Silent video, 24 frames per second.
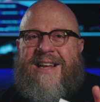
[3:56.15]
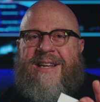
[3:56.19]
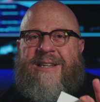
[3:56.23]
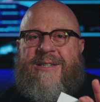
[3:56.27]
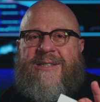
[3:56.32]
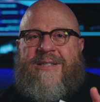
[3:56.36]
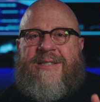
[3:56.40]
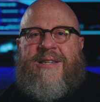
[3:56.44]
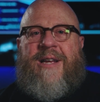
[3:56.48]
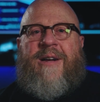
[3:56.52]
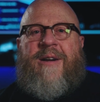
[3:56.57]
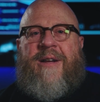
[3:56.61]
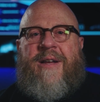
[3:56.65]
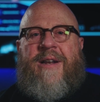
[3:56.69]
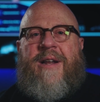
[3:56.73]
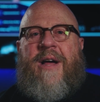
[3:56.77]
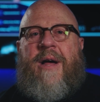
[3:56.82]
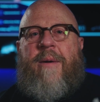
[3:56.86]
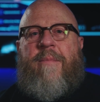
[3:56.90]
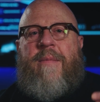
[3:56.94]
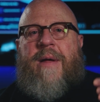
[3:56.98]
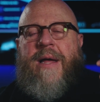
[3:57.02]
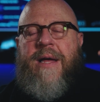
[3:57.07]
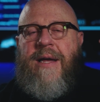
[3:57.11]
suck it
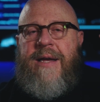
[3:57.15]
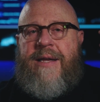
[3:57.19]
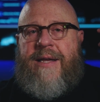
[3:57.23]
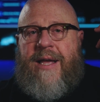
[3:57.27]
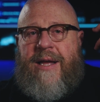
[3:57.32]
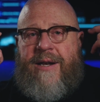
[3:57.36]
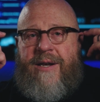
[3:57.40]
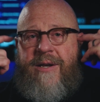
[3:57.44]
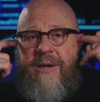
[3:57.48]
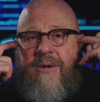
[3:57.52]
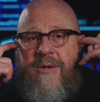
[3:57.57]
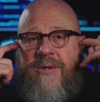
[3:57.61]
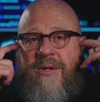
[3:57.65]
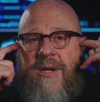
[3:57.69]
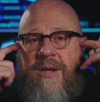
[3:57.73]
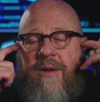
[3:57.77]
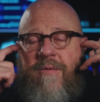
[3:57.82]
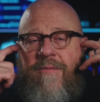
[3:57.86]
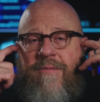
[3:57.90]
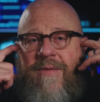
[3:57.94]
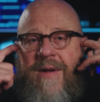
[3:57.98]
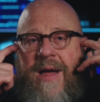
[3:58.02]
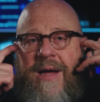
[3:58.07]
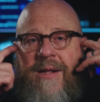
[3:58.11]
up, get used to
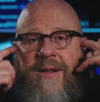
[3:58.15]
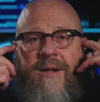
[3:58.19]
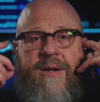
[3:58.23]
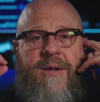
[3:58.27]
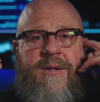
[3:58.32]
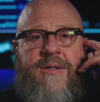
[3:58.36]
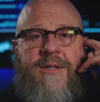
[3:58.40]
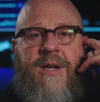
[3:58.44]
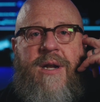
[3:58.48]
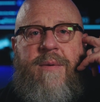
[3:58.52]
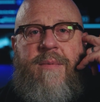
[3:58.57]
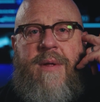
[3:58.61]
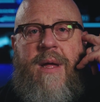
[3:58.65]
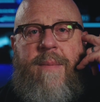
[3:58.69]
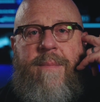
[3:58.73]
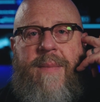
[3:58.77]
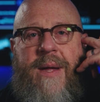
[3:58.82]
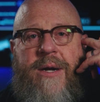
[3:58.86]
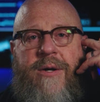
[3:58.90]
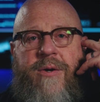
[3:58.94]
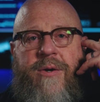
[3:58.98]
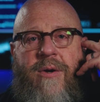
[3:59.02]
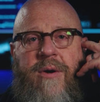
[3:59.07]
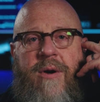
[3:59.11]
the fact that there's going to be a
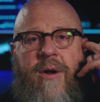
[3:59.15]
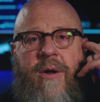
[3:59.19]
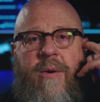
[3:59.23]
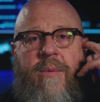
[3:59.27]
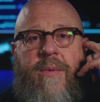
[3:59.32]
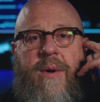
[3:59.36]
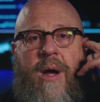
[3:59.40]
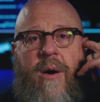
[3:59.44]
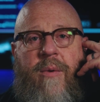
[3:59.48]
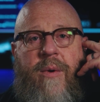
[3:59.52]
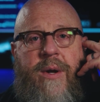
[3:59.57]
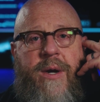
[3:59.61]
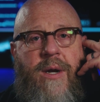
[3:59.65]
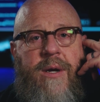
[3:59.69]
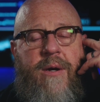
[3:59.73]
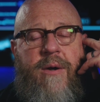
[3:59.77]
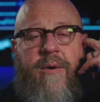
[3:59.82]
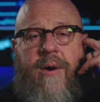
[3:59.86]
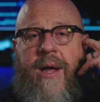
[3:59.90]
metronome going in your